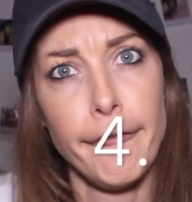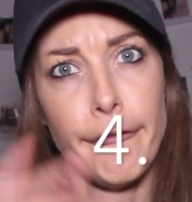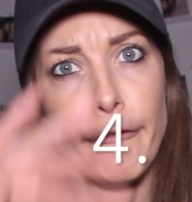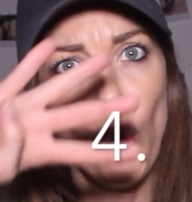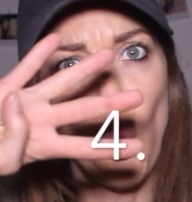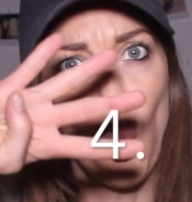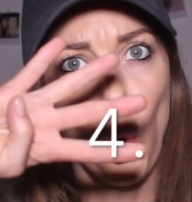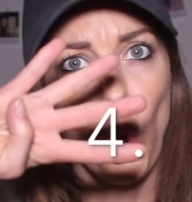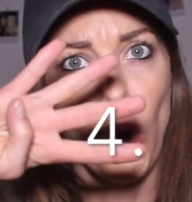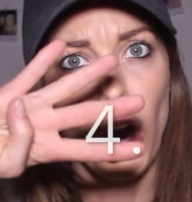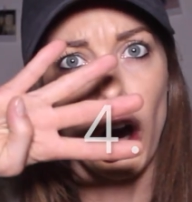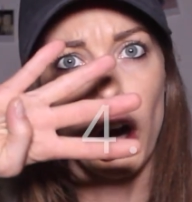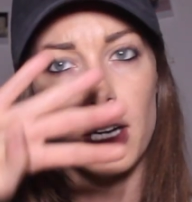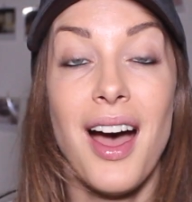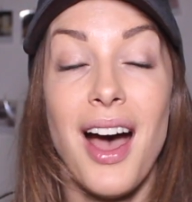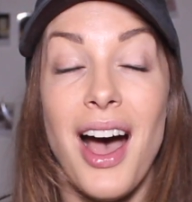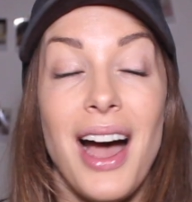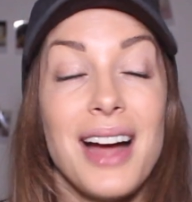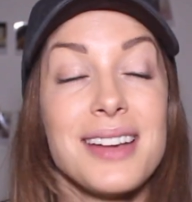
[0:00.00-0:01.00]

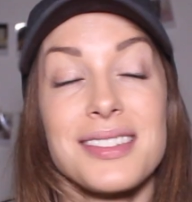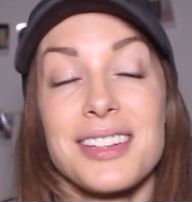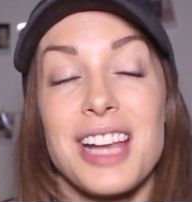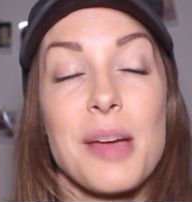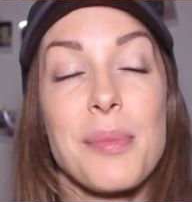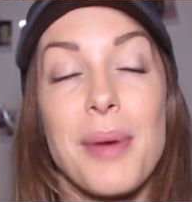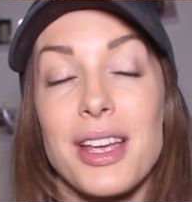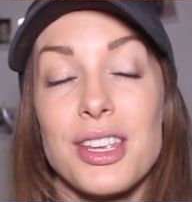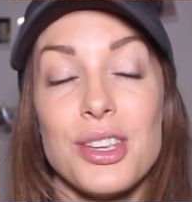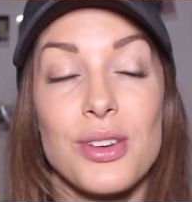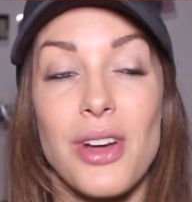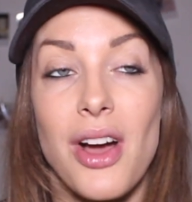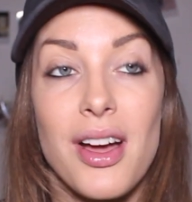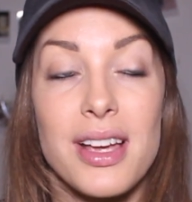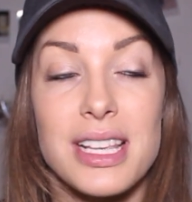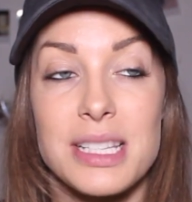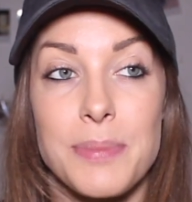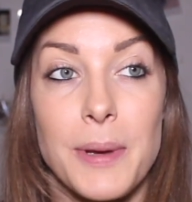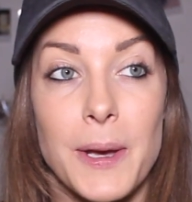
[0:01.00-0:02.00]
4. I don't know about you
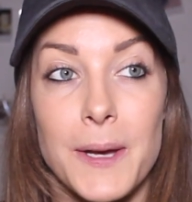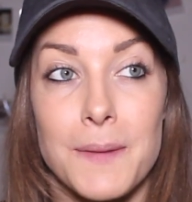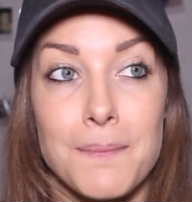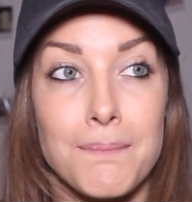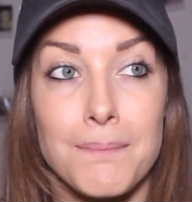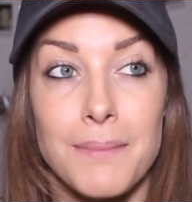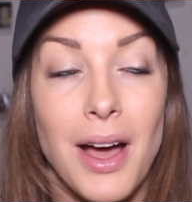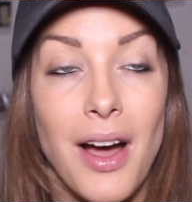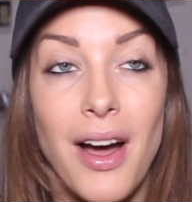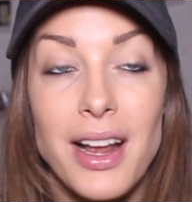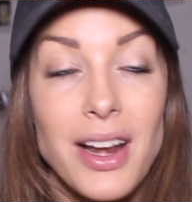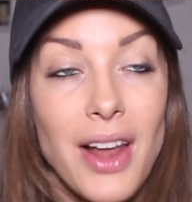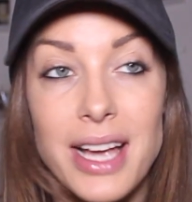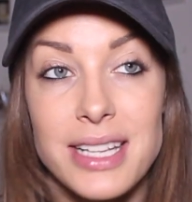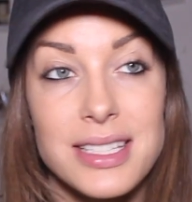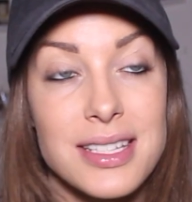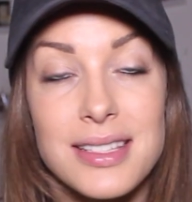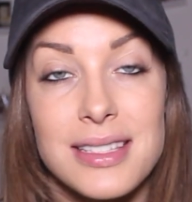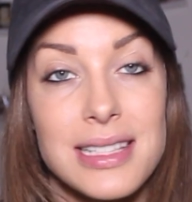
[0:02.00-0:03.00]
guys, but I
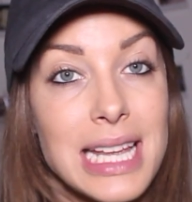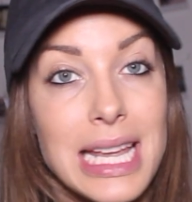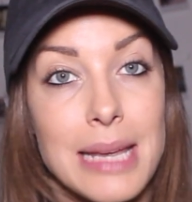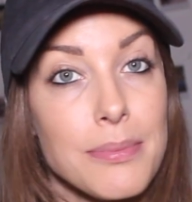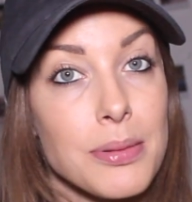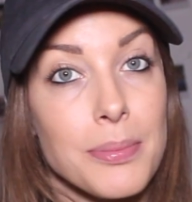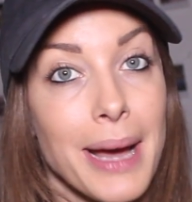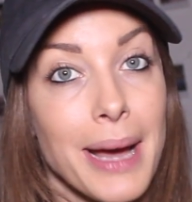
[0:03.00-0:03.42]
like to sleep,